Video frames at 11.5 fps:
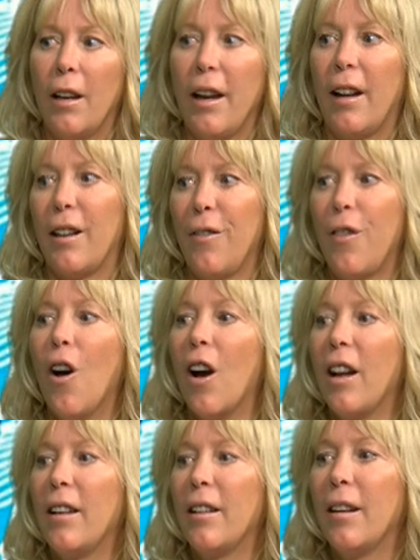negative
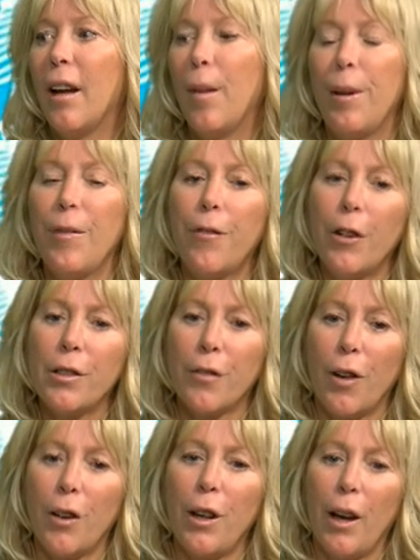thought? I mean, first of
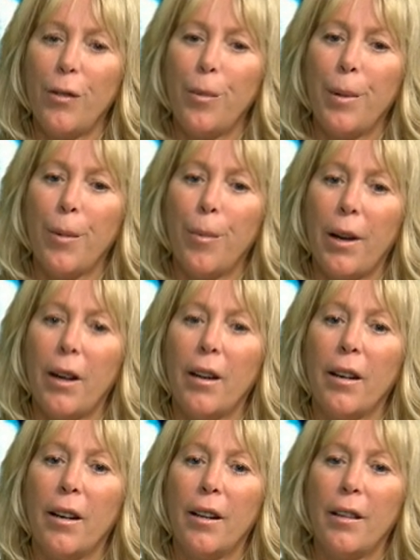all, you have to be aware
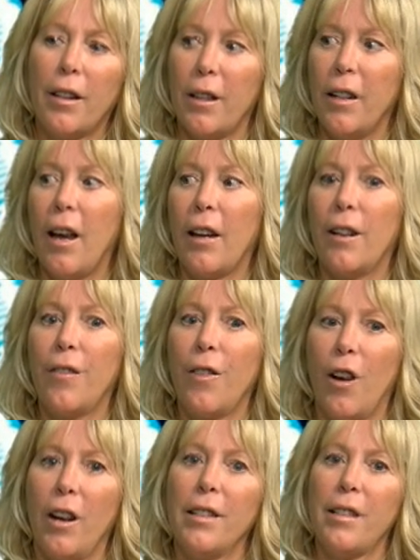that the negative
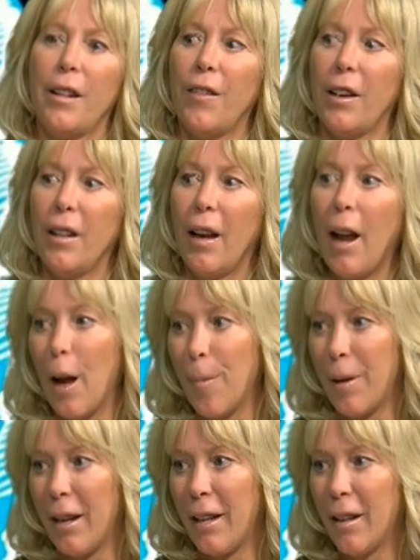thought is even
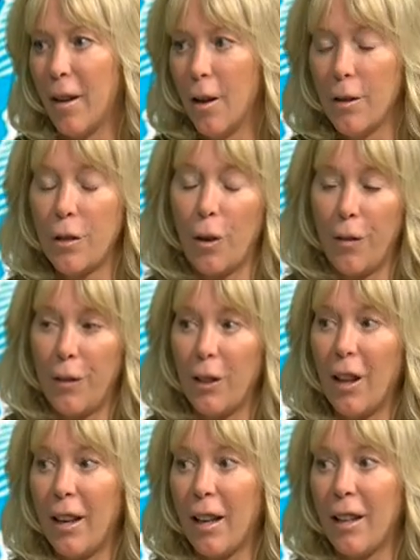happening. So if you'd
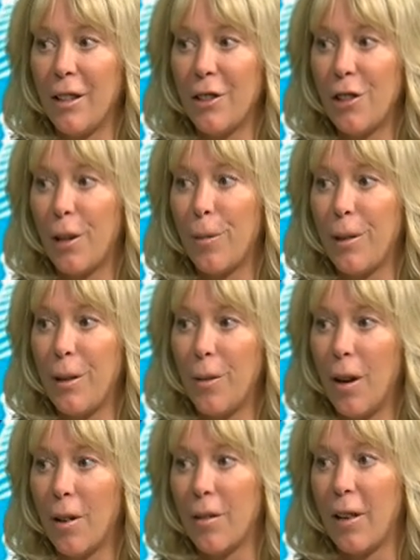like, I can share with you
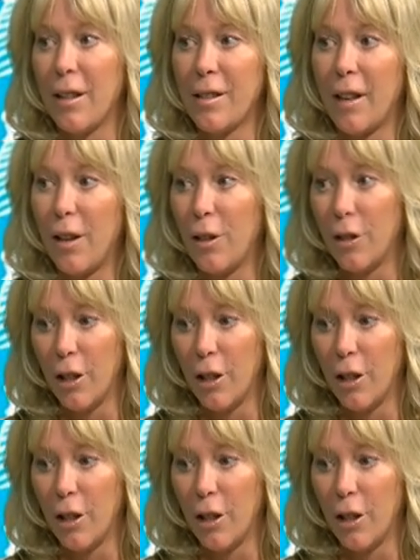how that cycle